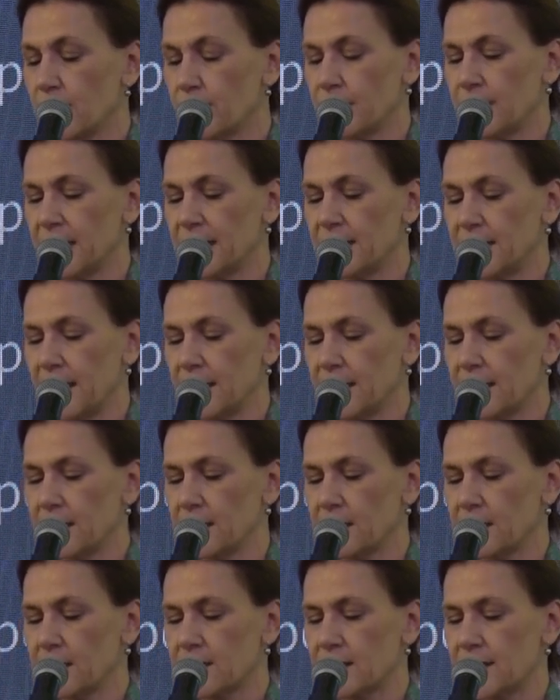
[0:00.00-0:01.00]
by
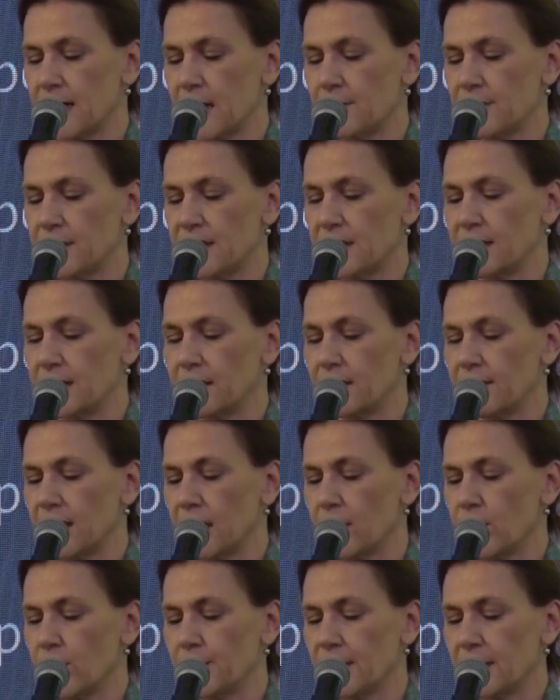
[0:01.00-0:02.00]
taking the steps in
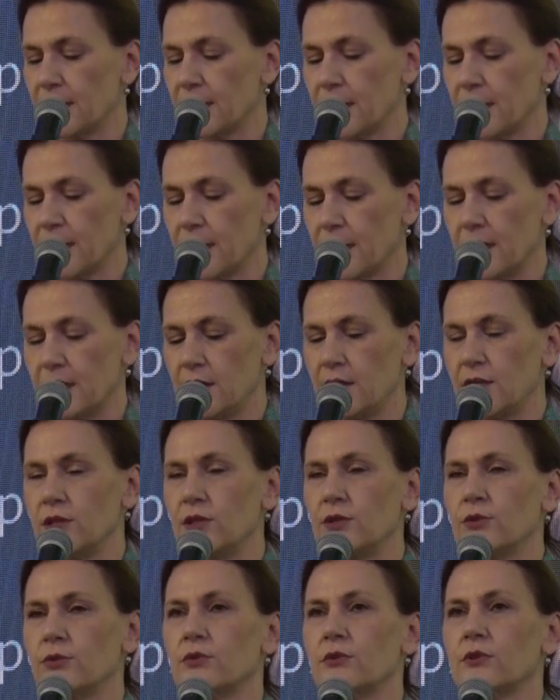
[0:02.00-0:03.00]
developing an
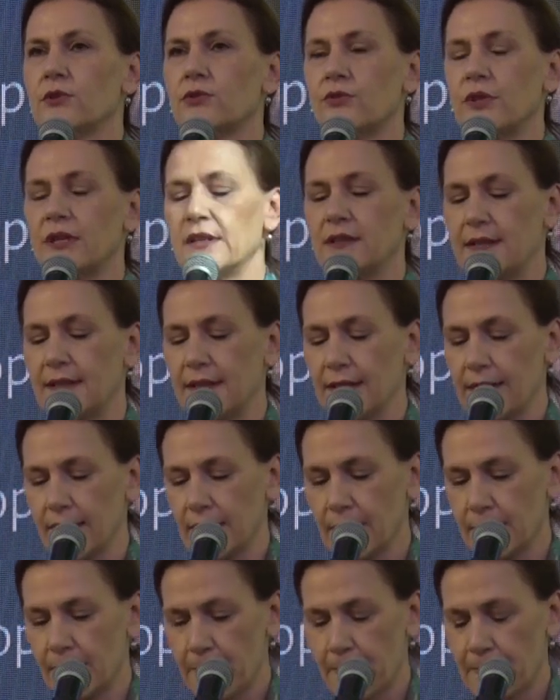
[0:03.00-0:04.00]
EU Green
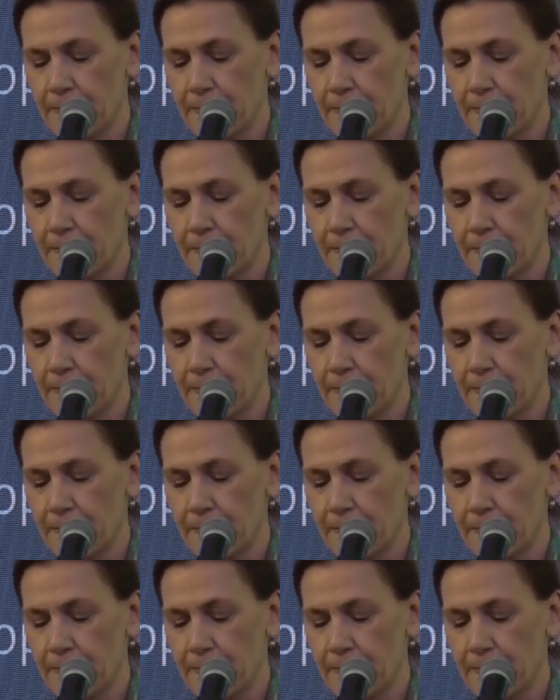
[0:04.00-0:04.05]
Deal.